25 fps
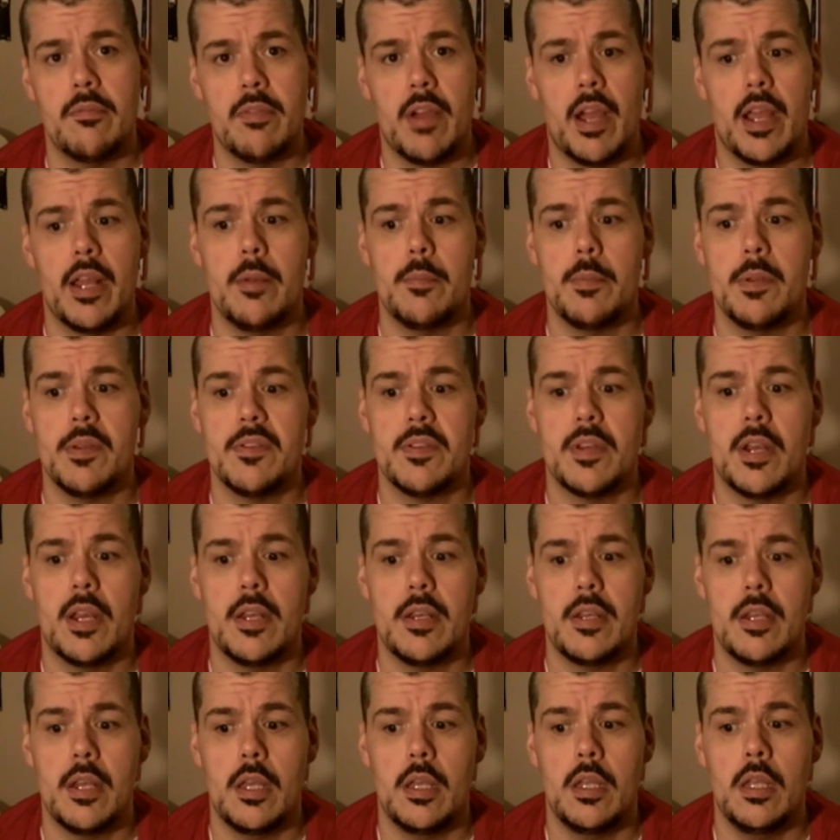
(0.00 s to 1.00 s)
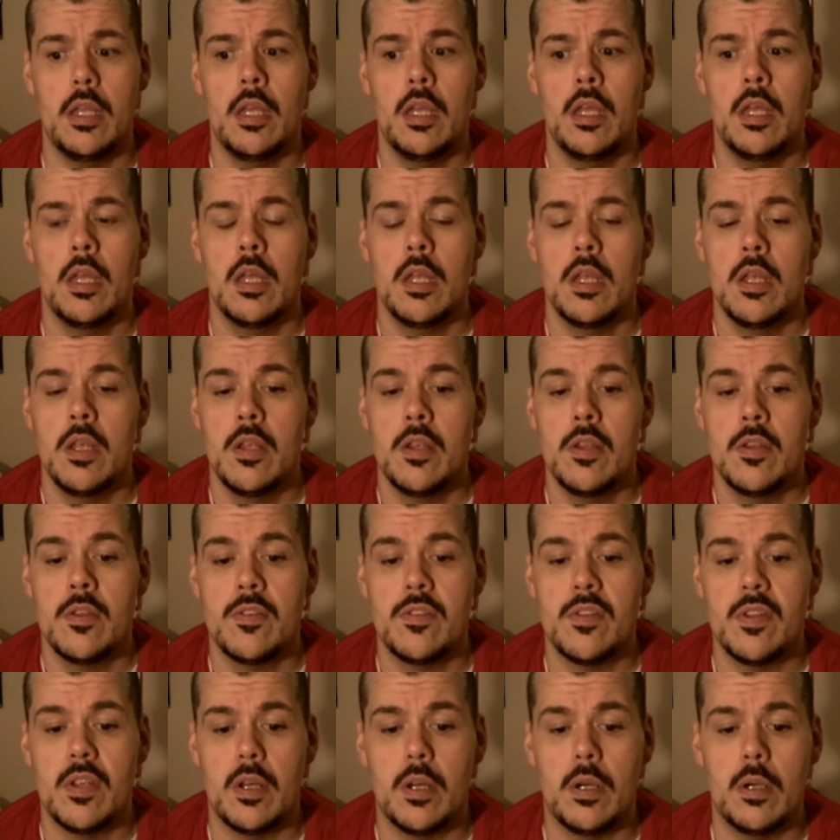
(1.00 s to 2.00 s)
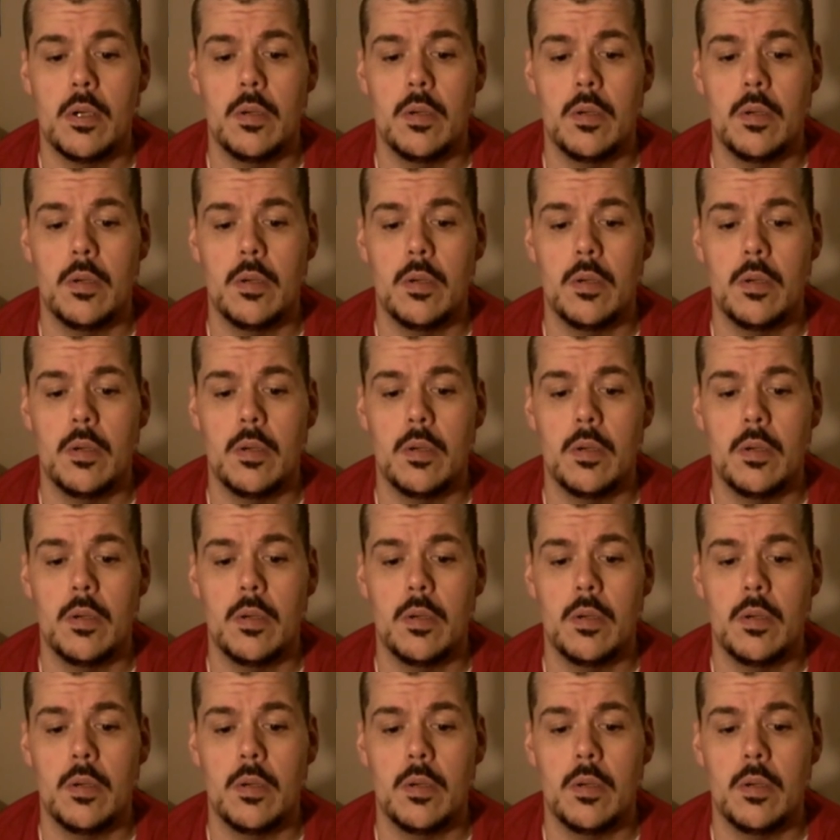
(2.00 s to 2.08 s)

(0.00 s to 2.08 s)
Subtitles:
vitamins that I take. So,